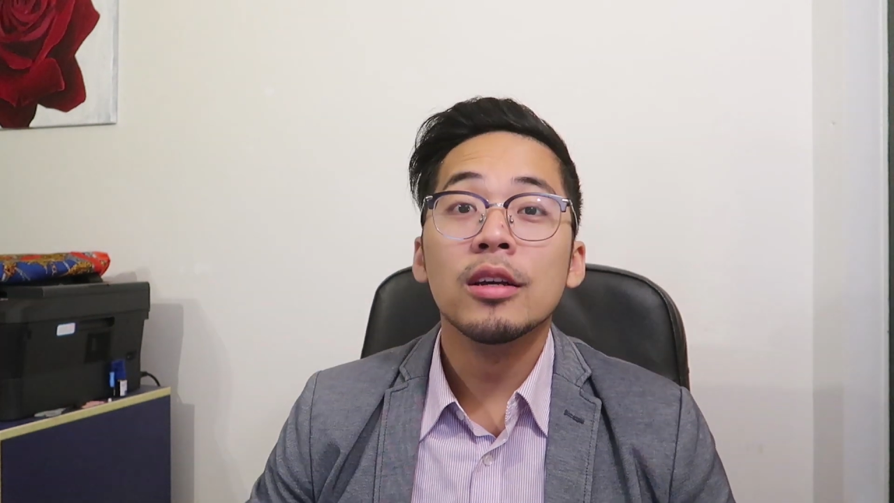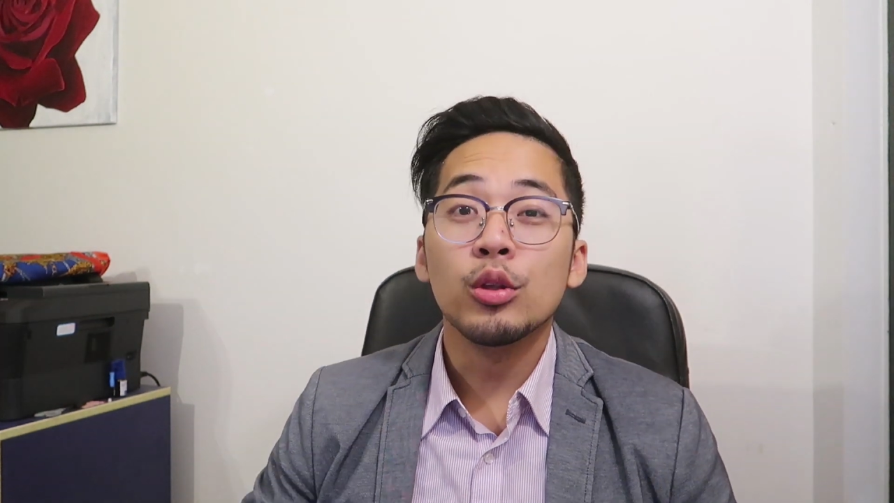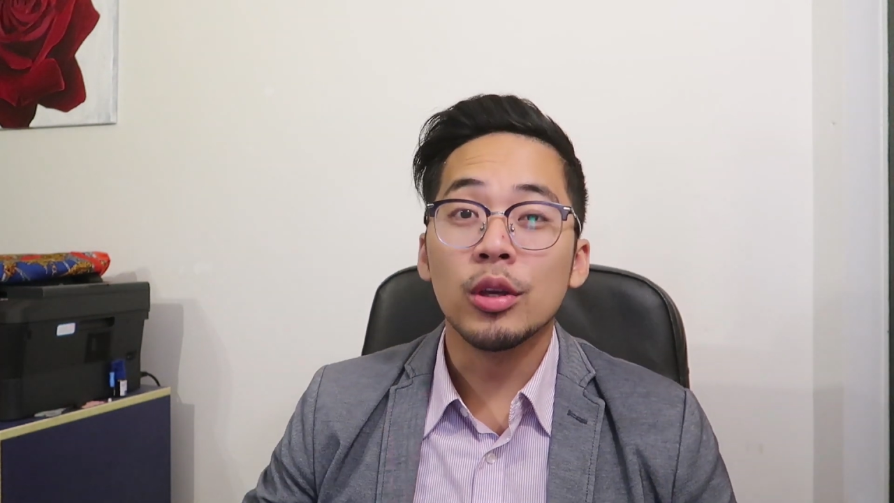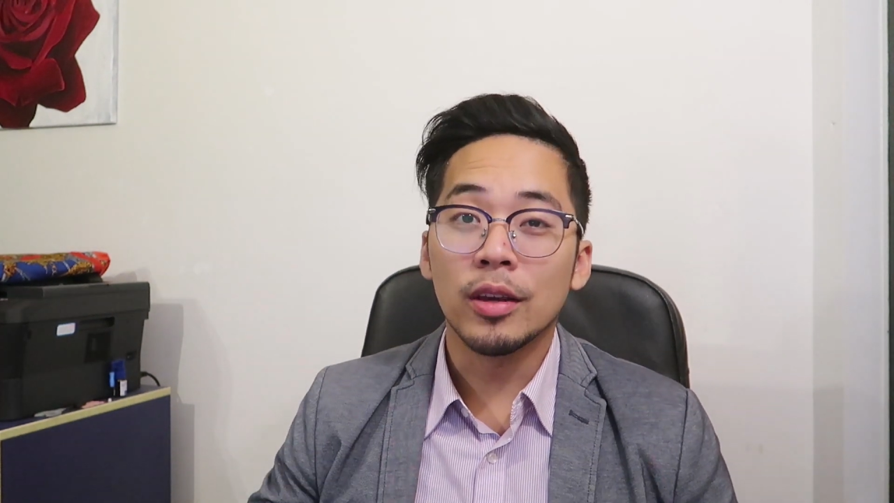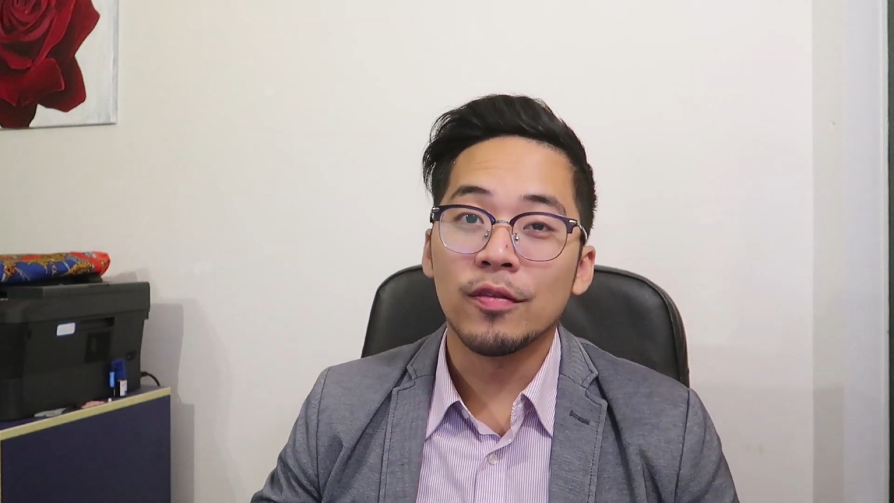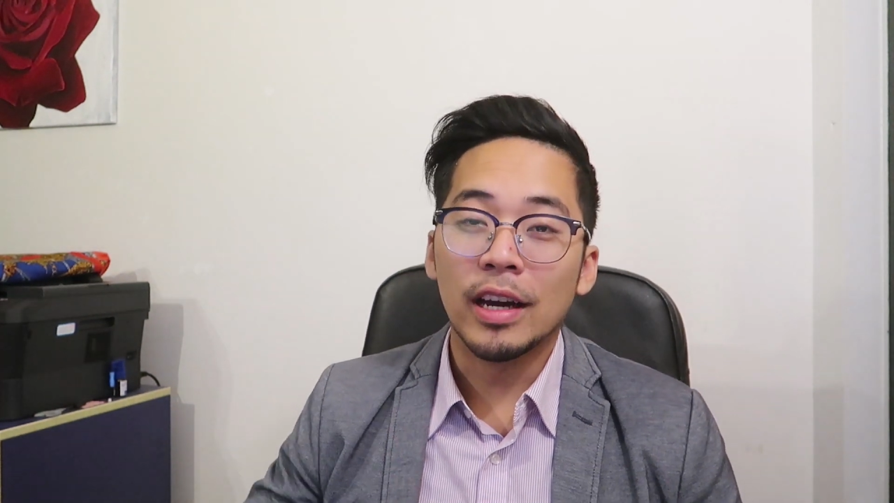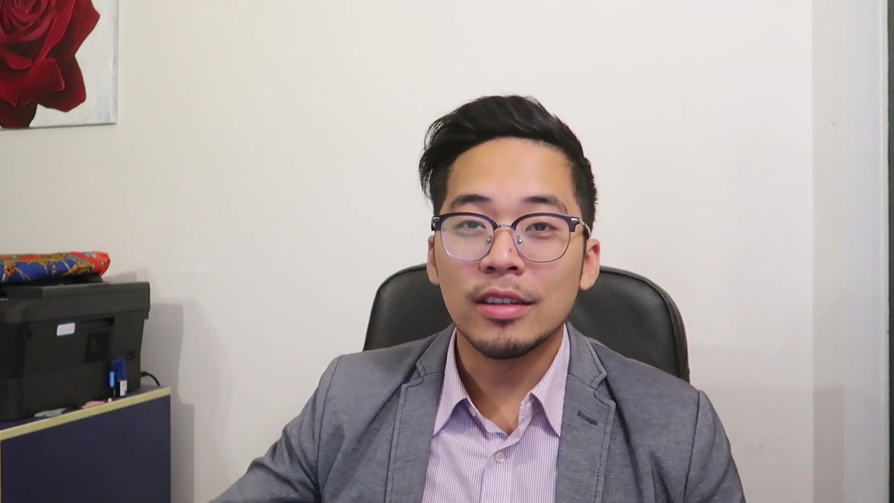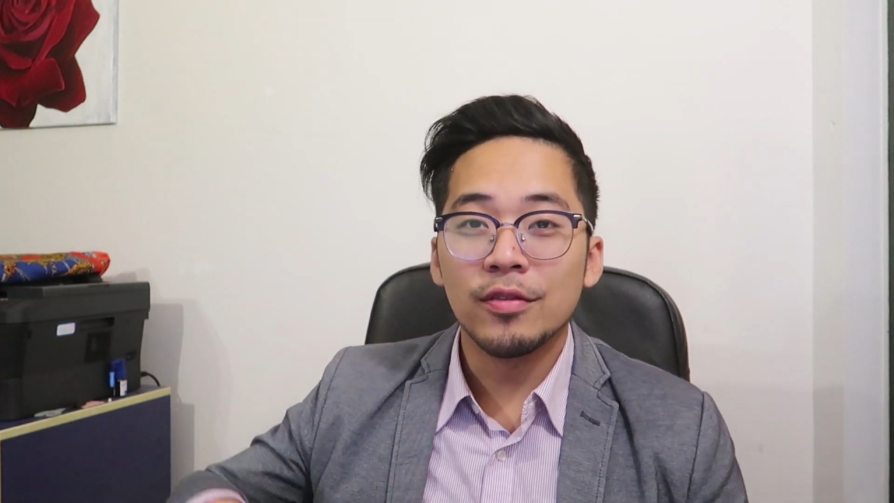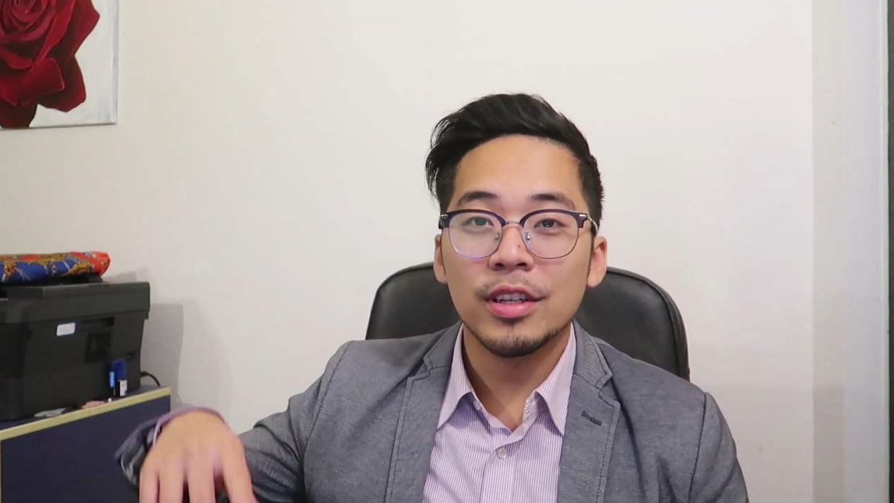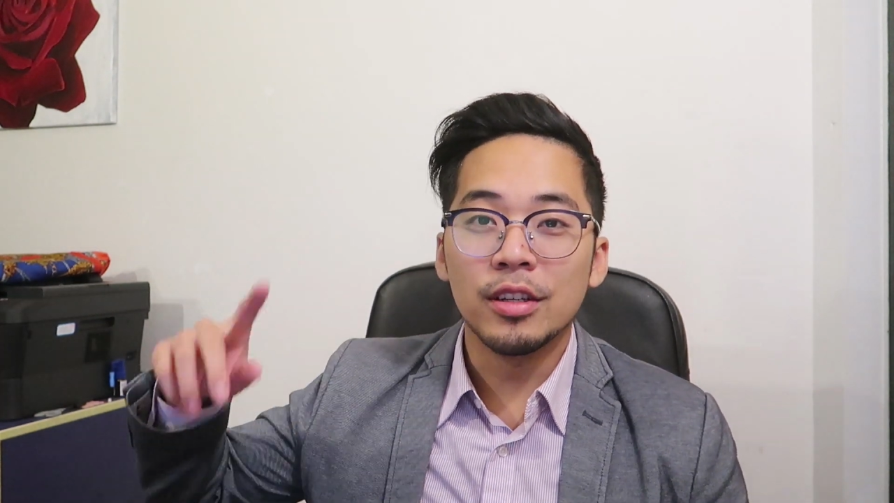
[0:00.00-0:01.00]
You can
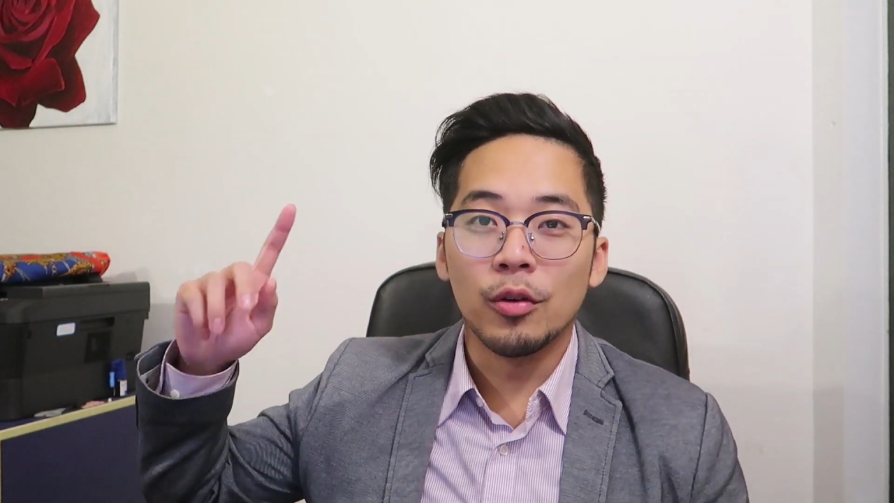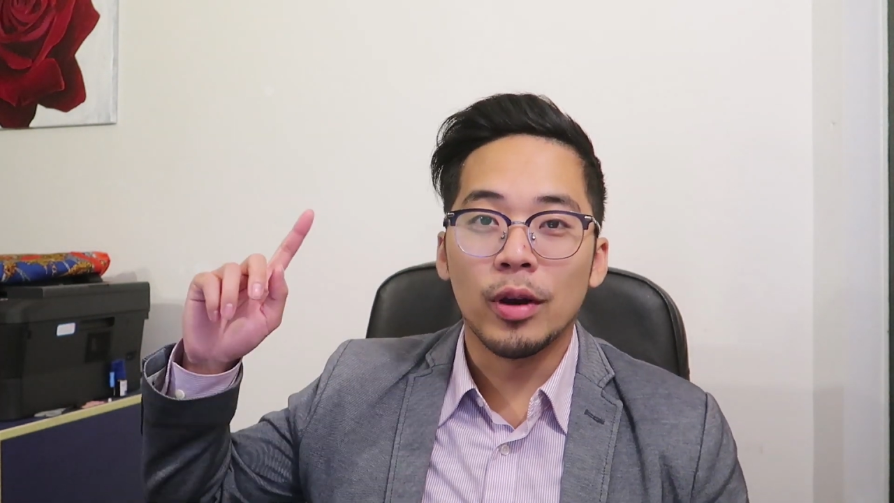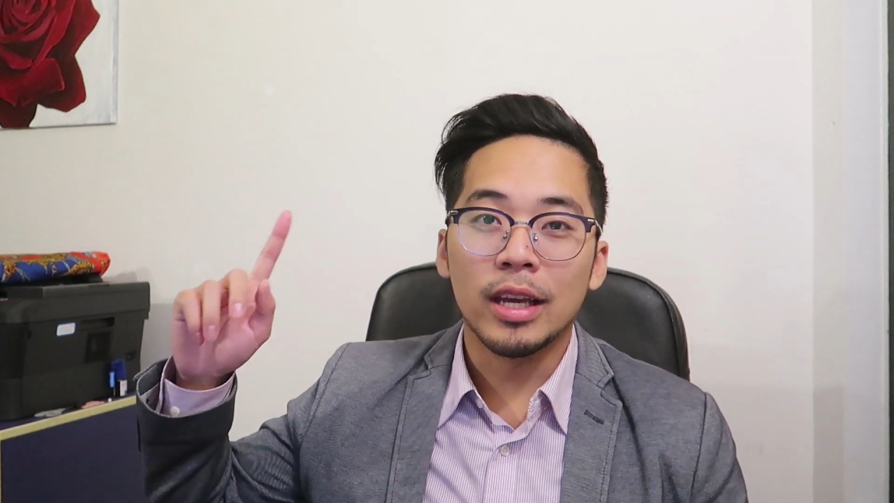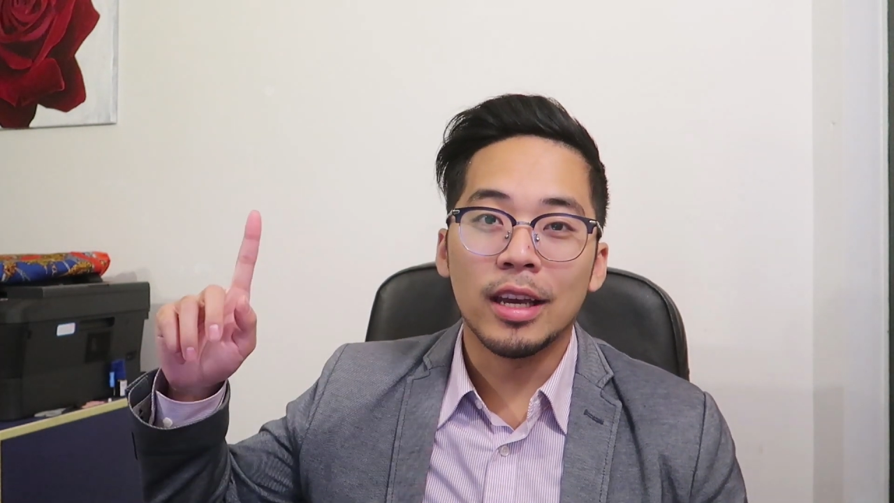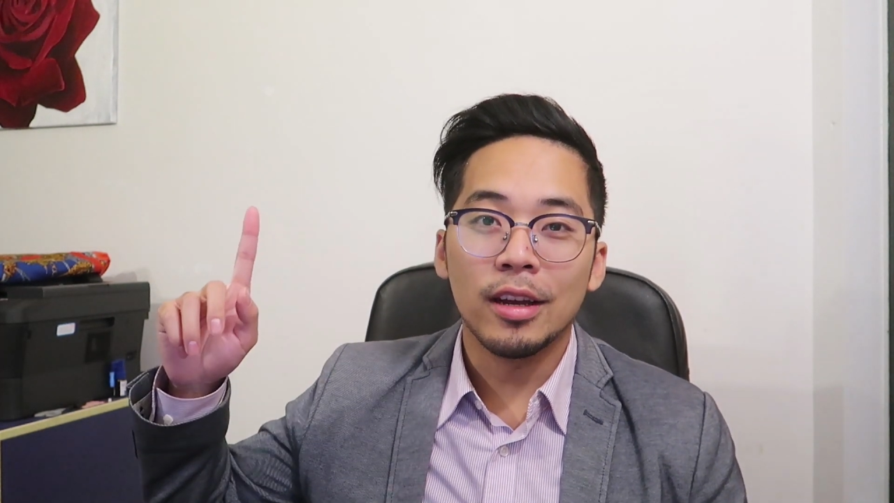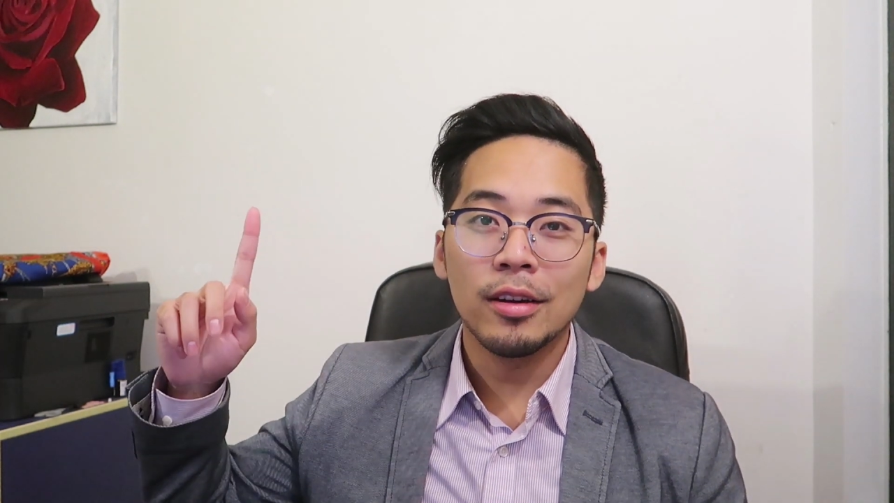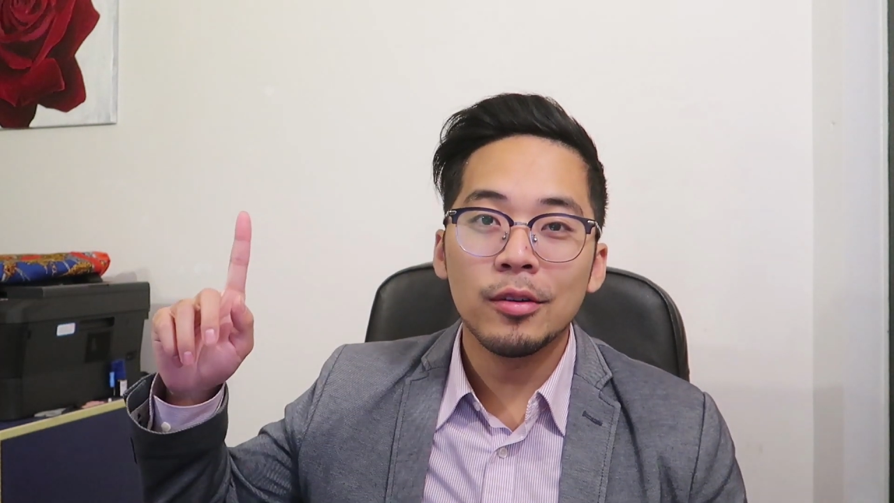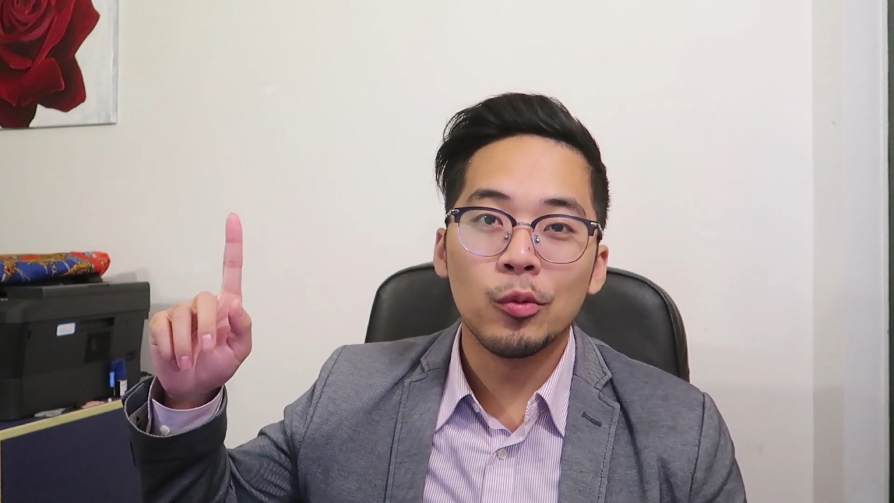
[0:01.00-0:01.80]
find the video right here